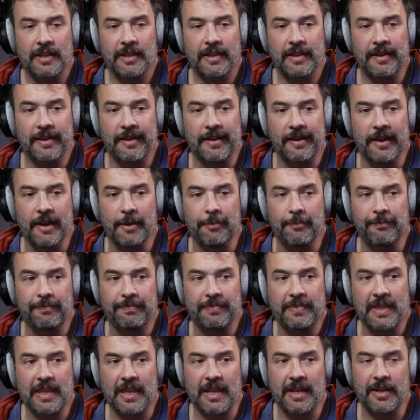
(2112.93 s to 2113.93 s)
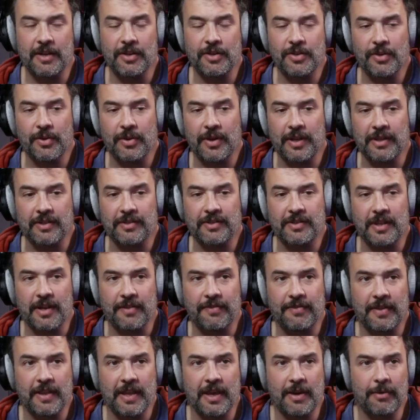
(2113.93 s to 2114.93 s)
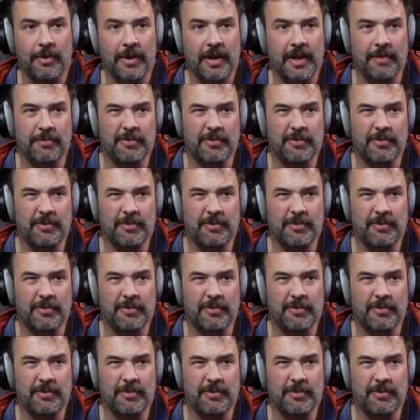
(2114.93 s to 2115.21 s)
and enjoying stuff in that way.